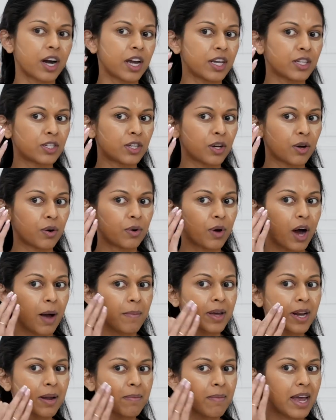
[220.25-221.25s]
And so I'm
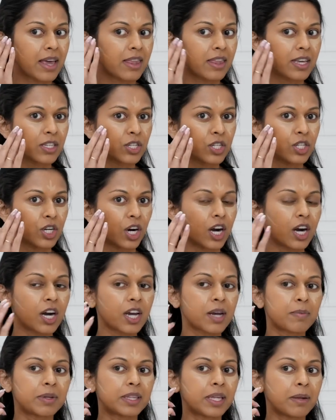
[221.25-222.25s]
gonna make this
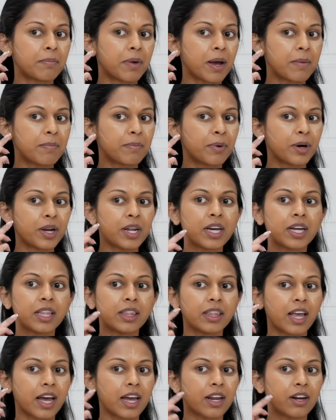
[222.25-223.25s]
dark, but then by putting a
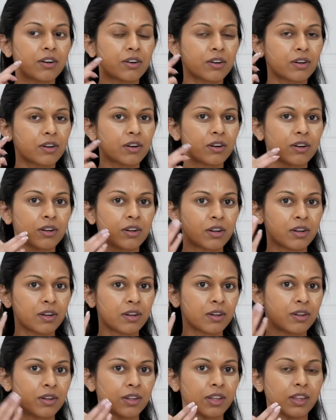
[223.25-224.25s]
lighter
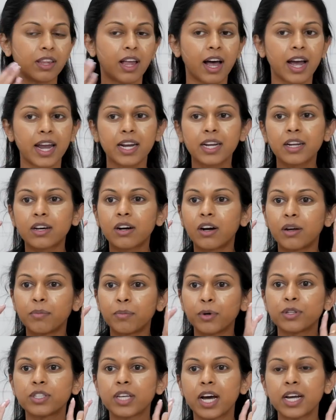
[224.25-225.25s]
line on
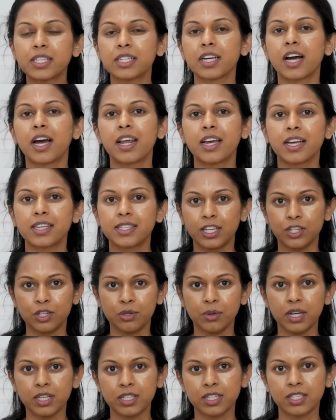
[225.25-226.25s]
both sides, it kind of
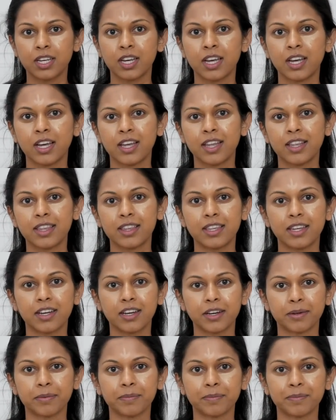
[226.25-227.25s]
accentuates
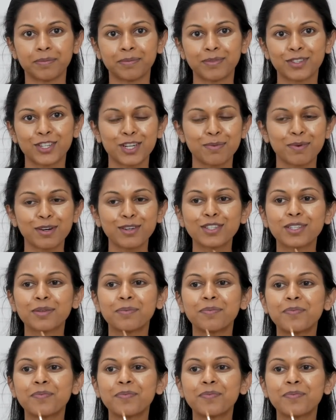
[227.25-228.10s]
the cheekbones.